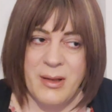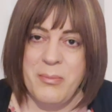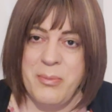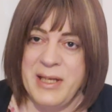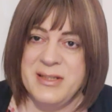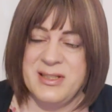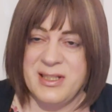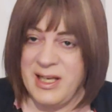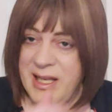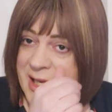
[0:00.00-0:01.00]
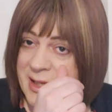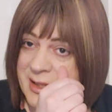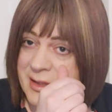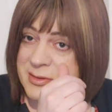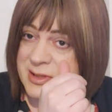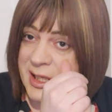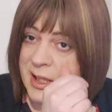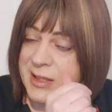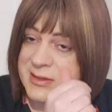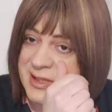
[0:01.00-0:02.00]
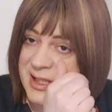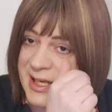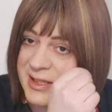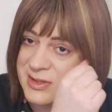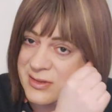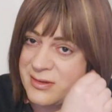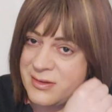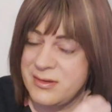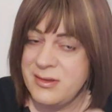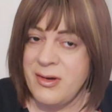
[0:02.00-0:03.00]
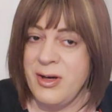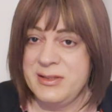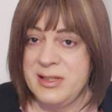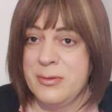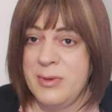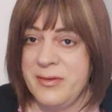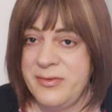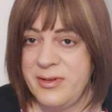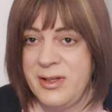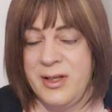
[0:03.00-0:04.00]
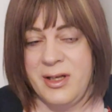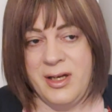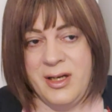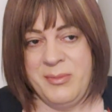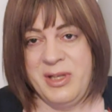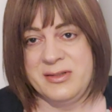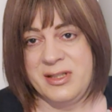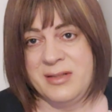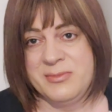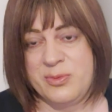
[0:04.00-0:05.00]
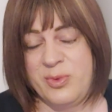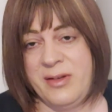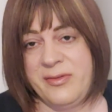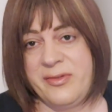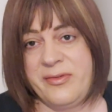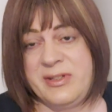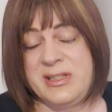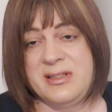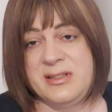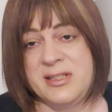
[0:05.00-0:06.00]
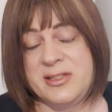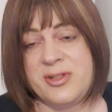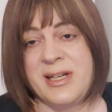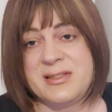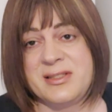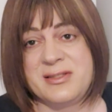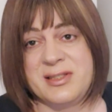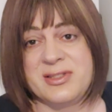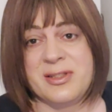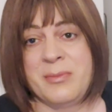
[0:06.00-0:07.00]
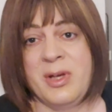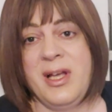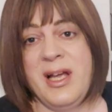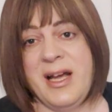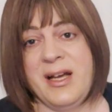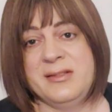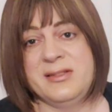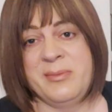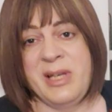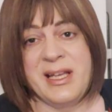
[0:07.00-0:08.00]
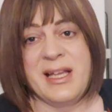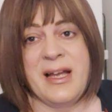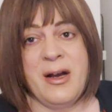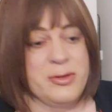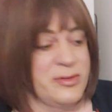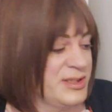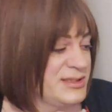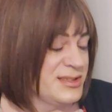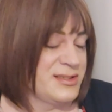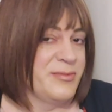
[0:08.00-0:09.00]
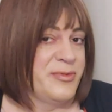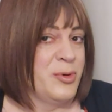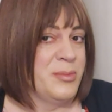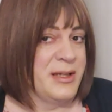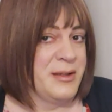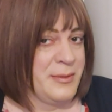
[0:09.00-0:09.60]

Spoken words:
basically he is the agent that I deal with in terms with the Digitrax system, and he can get hold of the system for me.